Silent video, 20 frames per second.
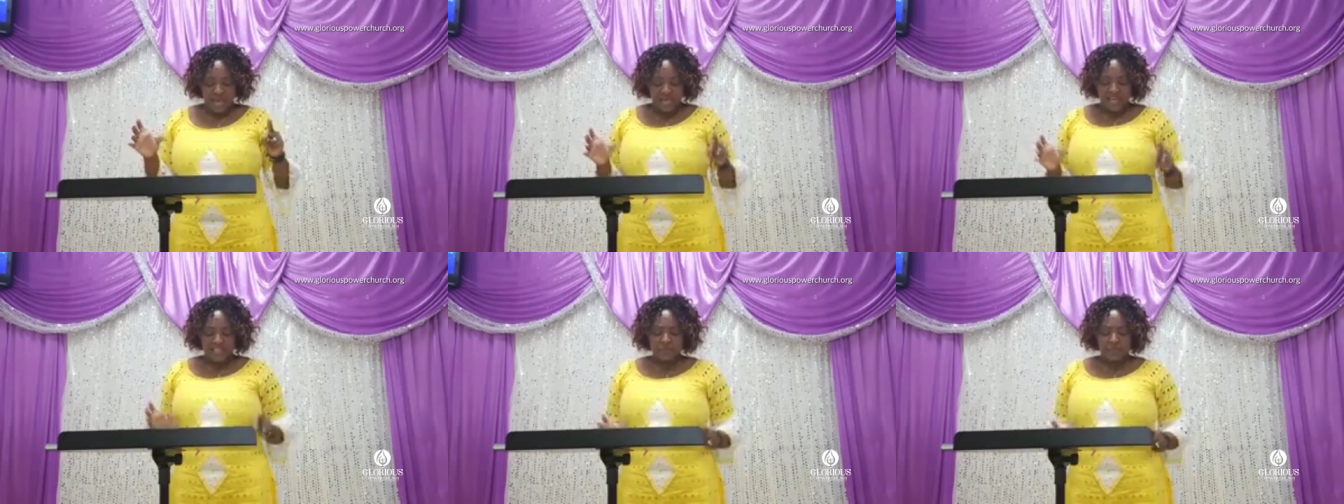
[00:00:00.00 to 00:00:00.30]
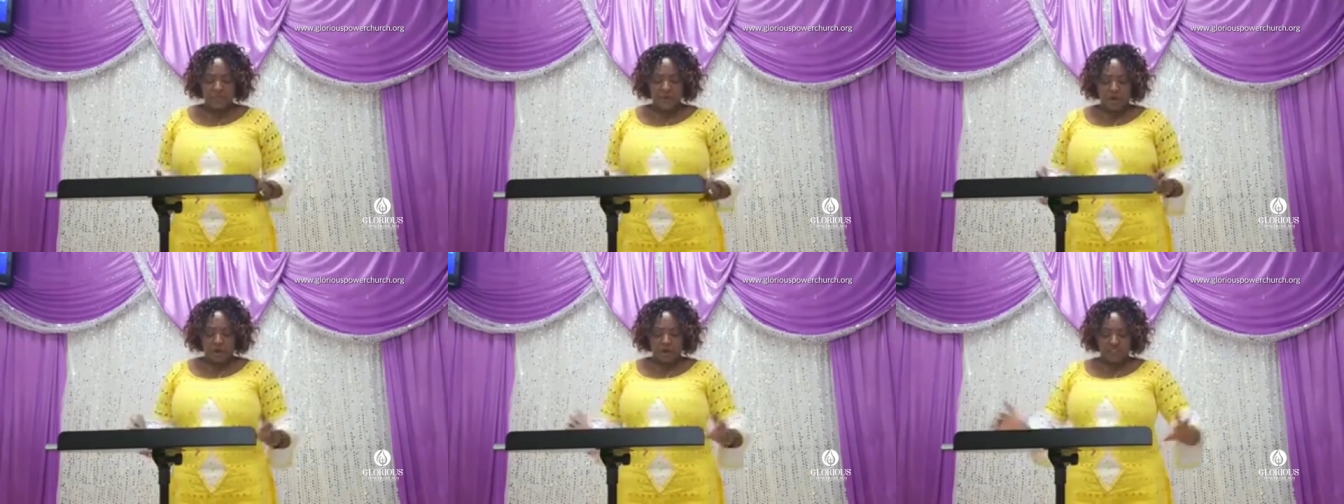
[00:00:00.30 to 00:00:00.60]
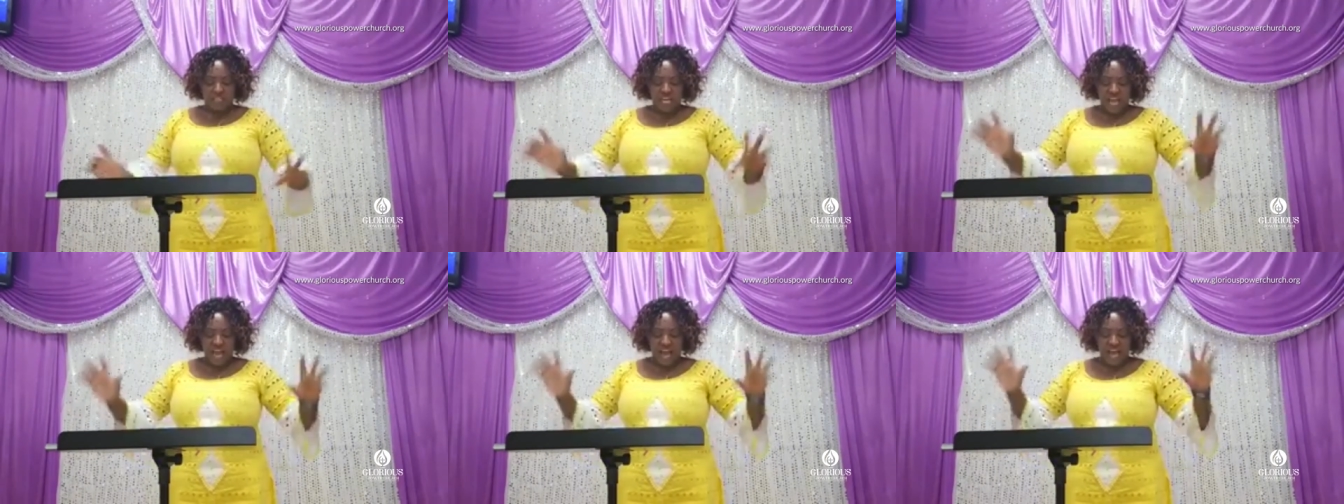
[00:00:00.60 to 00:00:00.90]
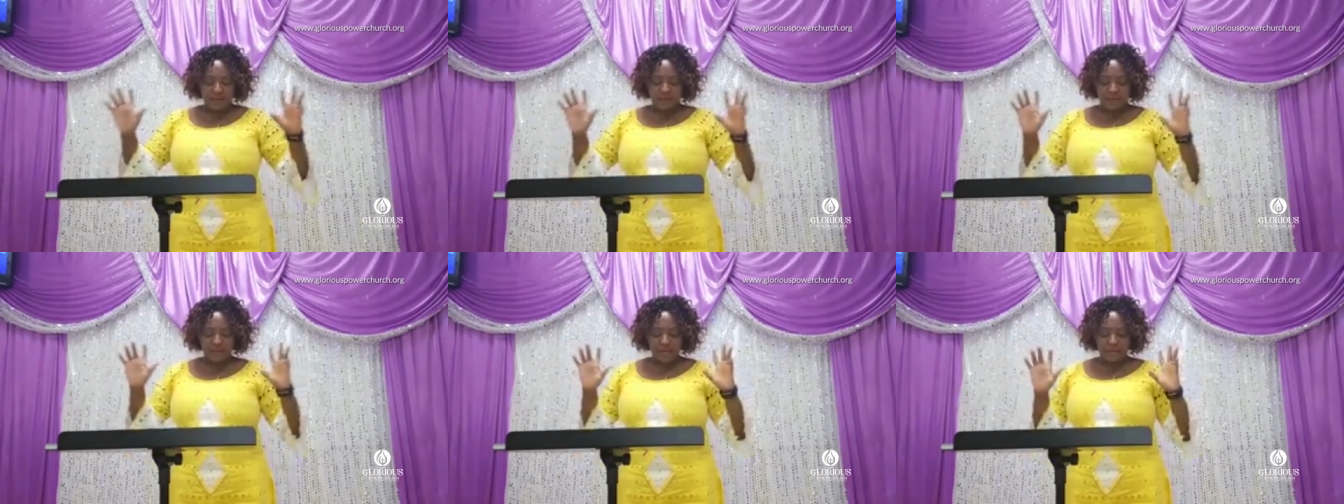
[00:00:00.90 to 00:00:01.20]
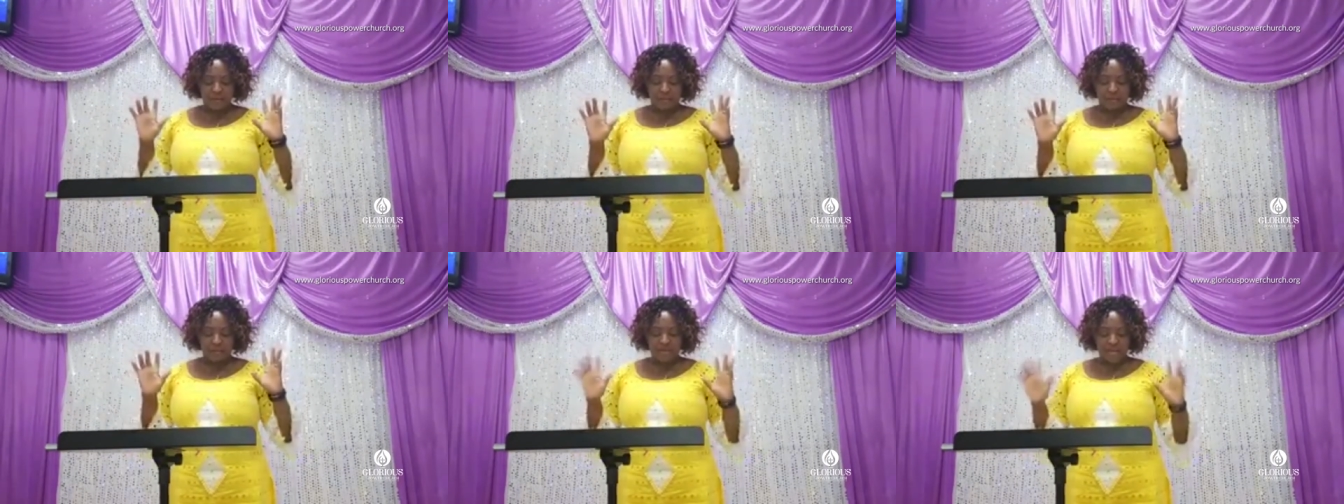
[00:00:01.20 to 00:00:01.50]
is because he had
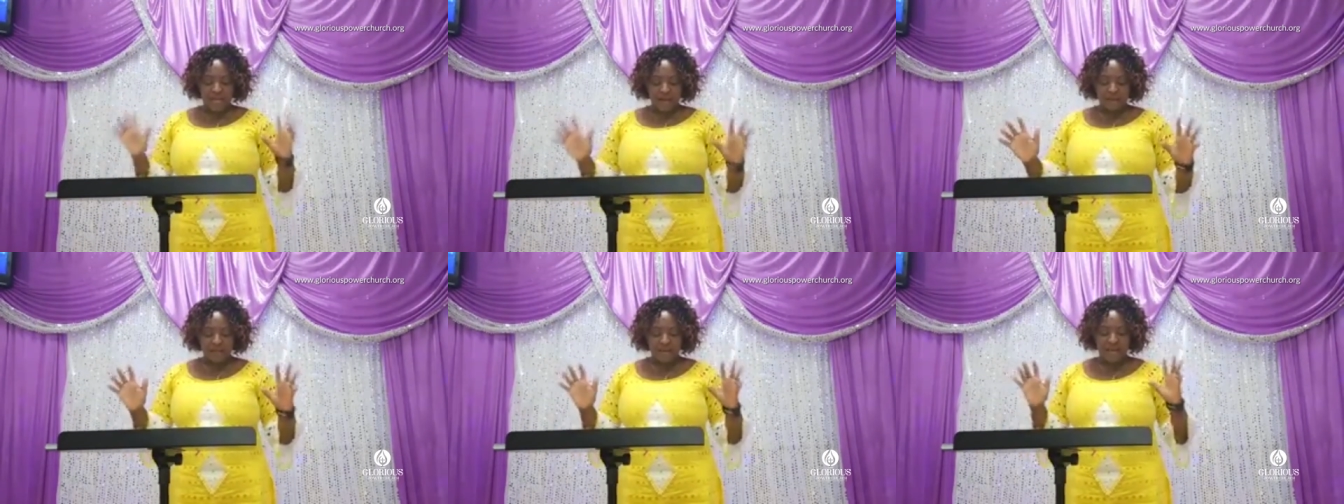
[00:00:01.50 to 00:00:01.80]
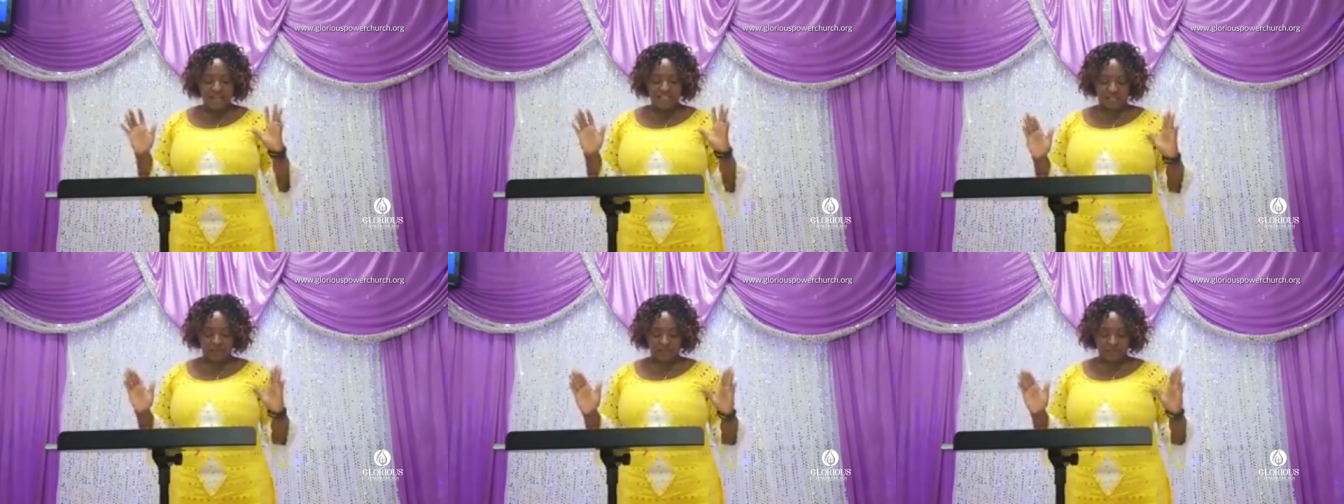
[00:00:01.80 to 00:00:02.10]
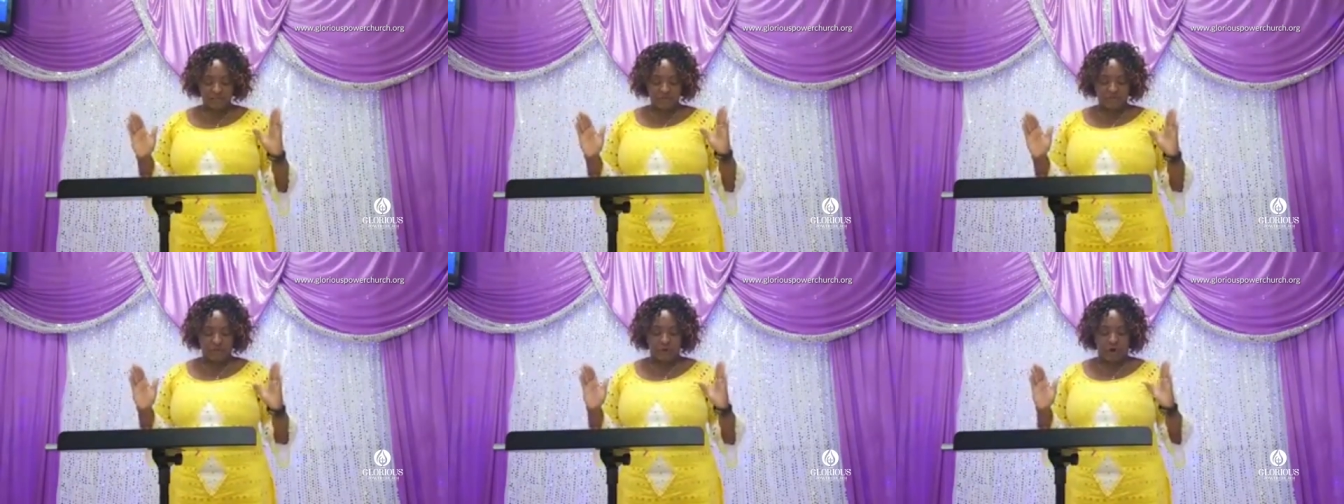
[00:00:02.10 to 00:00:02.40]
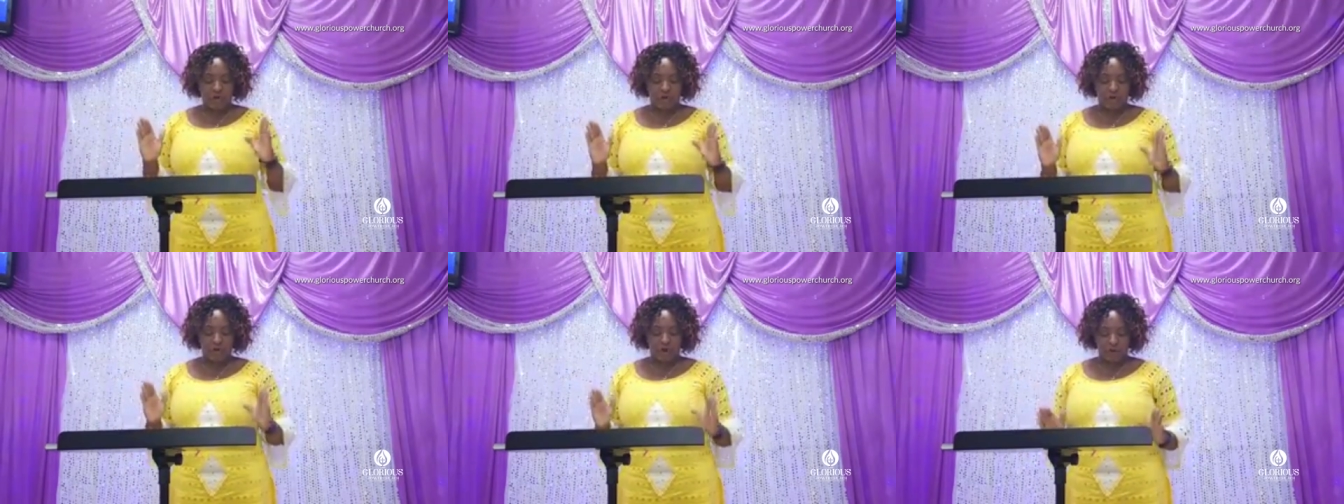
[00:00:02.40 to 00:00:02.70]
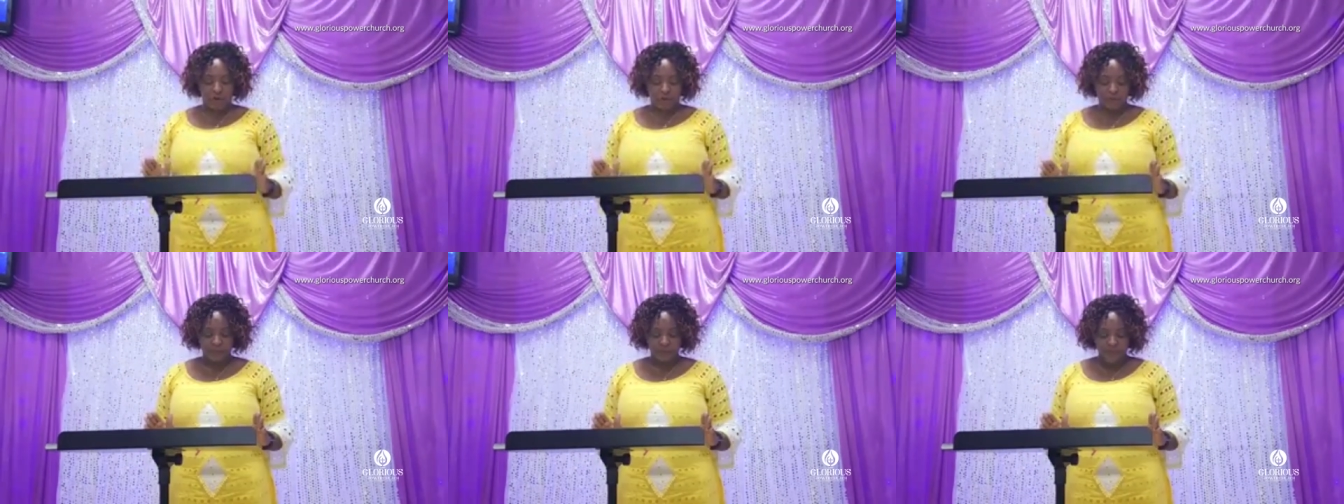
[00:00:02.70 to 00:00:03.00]
been blameless before
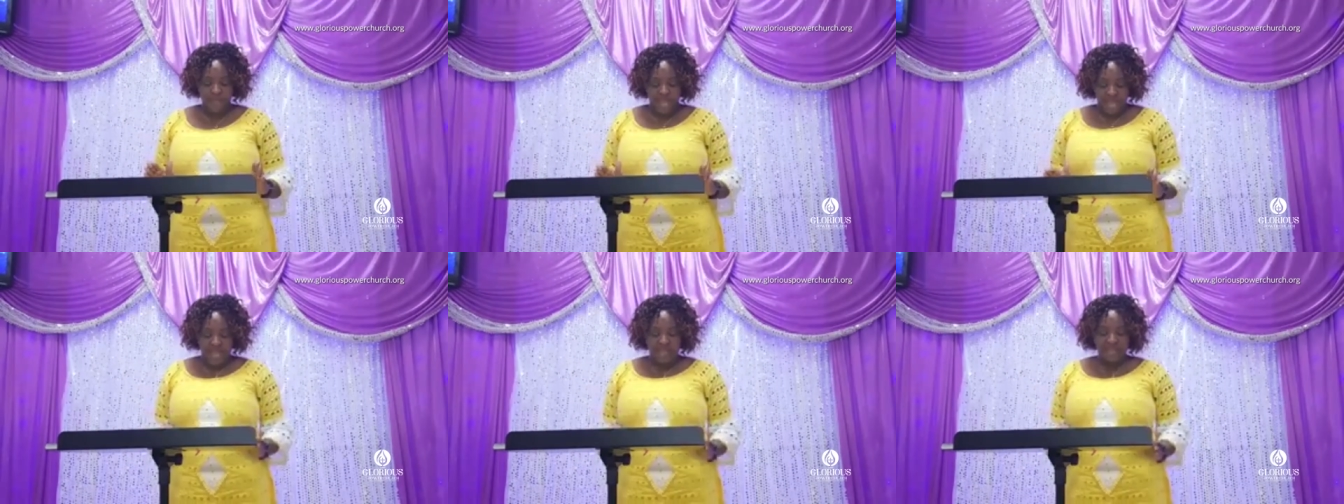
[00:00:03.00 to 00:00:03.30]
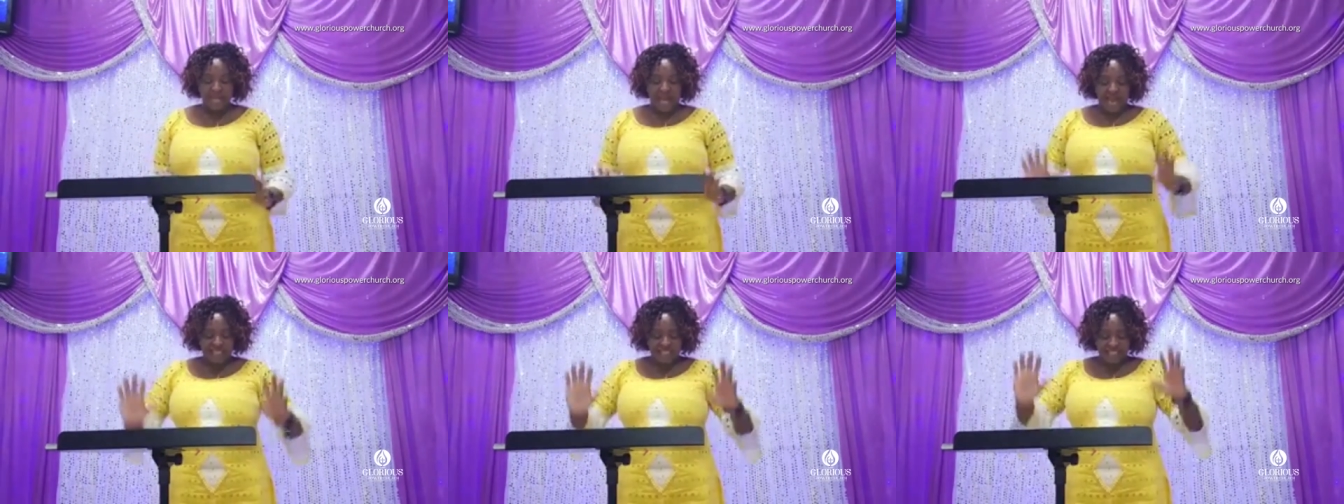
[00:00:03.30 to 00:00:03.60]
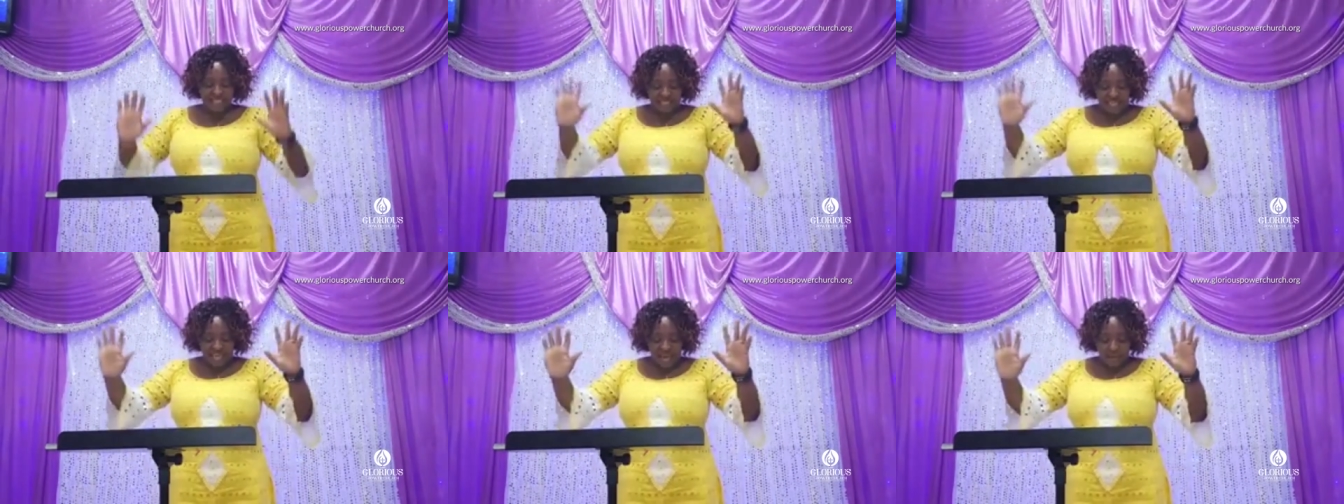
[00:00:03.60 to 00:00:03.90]
God and had